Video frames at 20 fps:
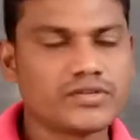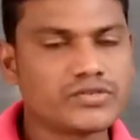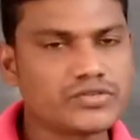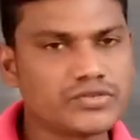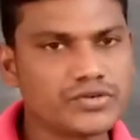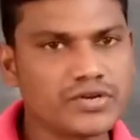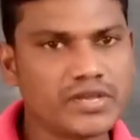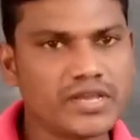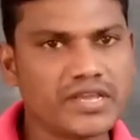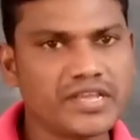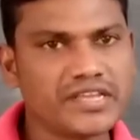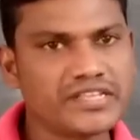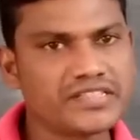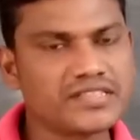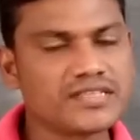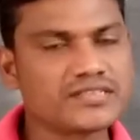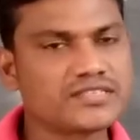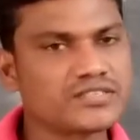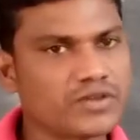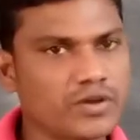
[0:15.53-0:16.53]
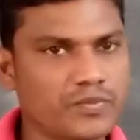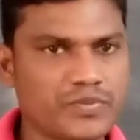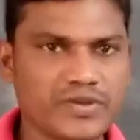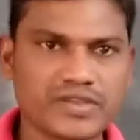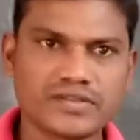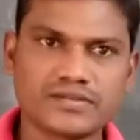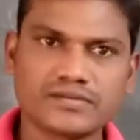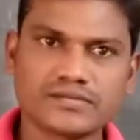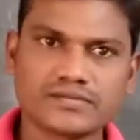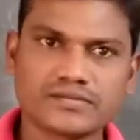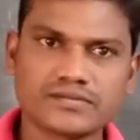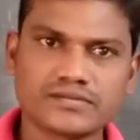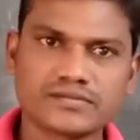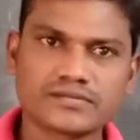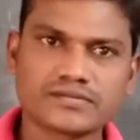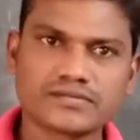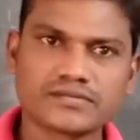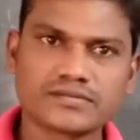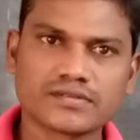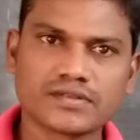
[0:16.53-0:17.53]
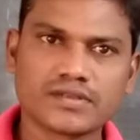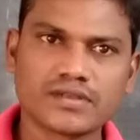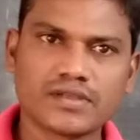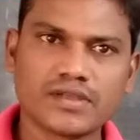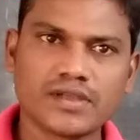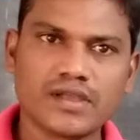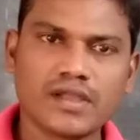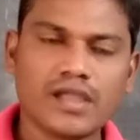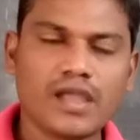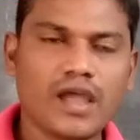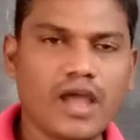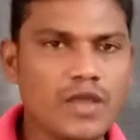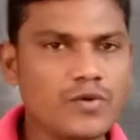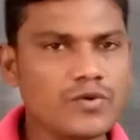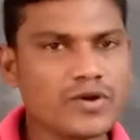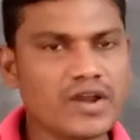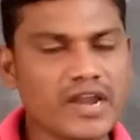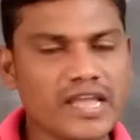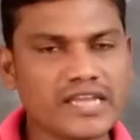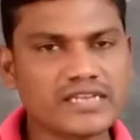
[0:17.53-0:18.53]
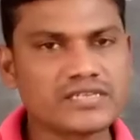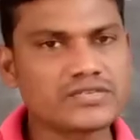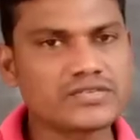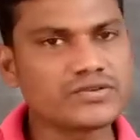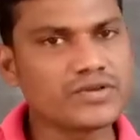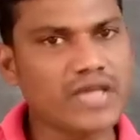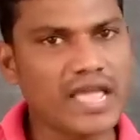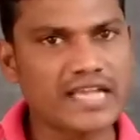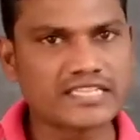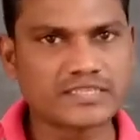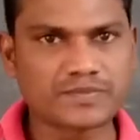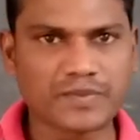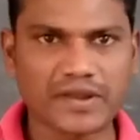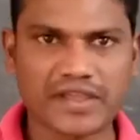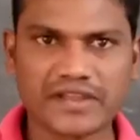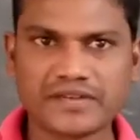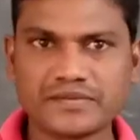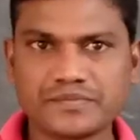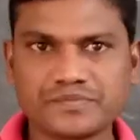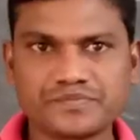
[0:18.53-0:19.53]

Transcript: Today in this topic, I would like to explain